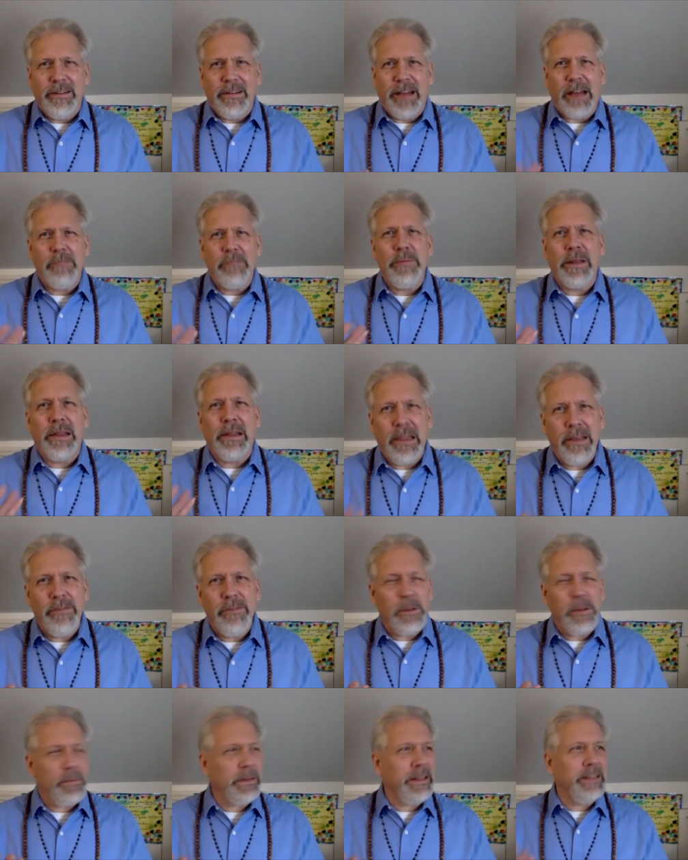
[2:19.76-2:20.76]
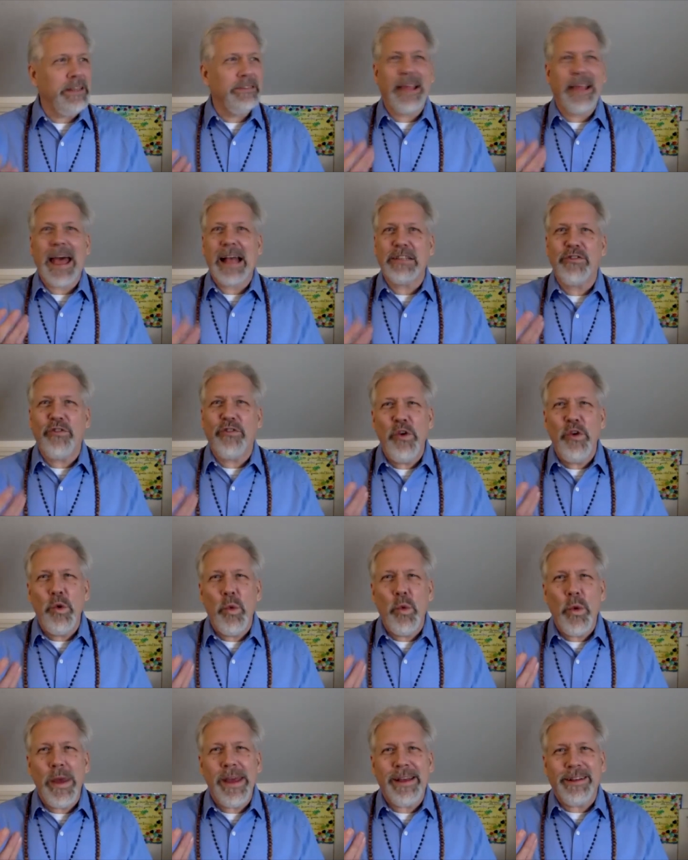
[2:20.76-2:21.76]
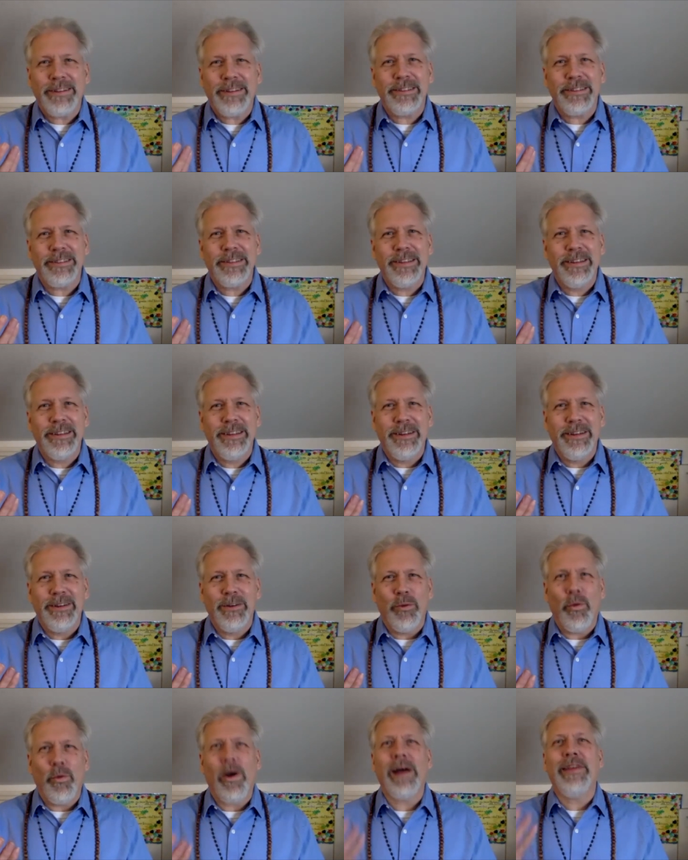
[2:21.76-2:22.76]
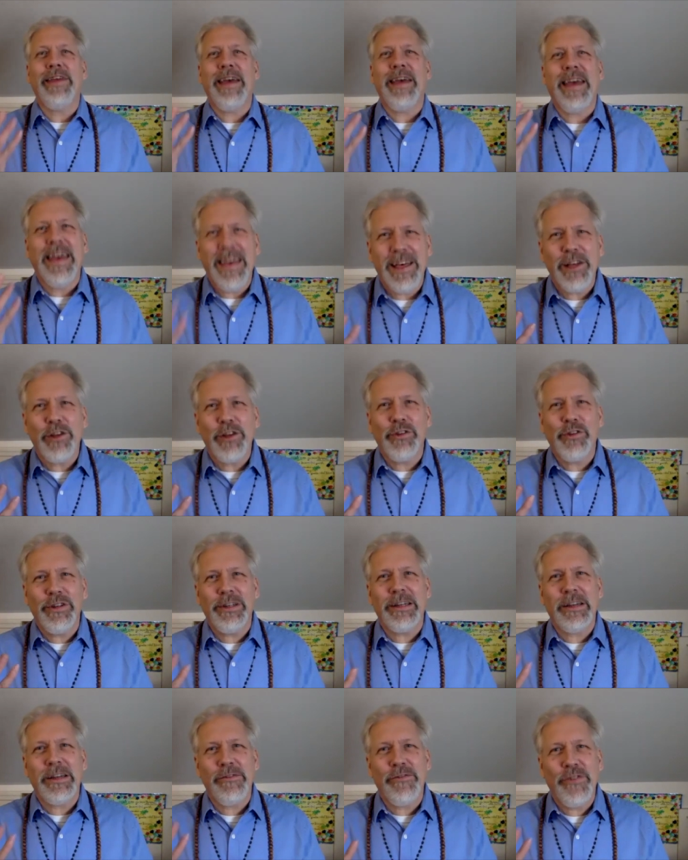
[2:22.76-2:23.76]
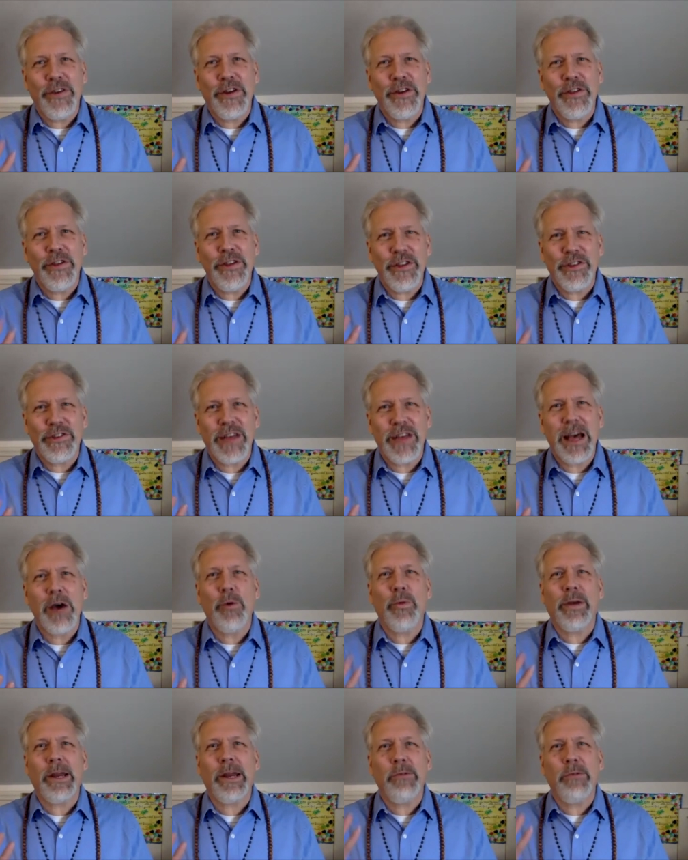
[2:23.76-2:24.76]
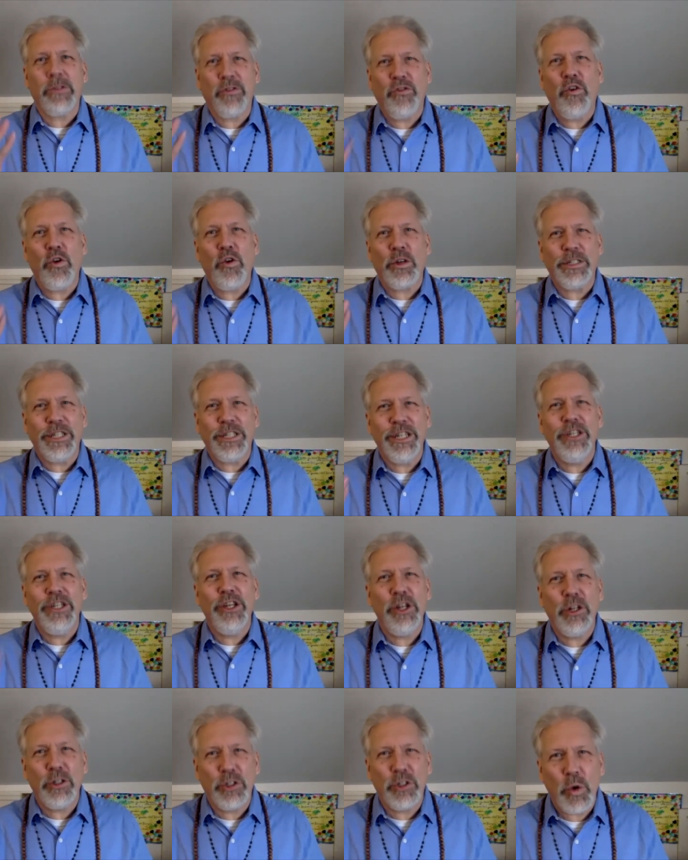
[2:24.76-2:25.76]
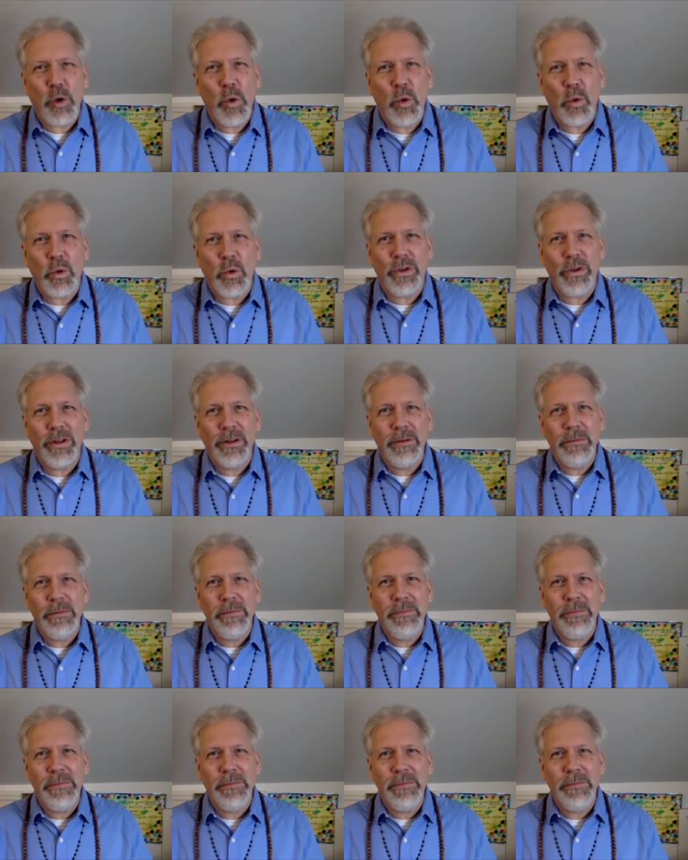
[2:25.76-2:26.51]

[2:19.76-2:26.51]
I haven't been living, but these last few weeks, why the hell didn't I figure this out when I was 14 years old?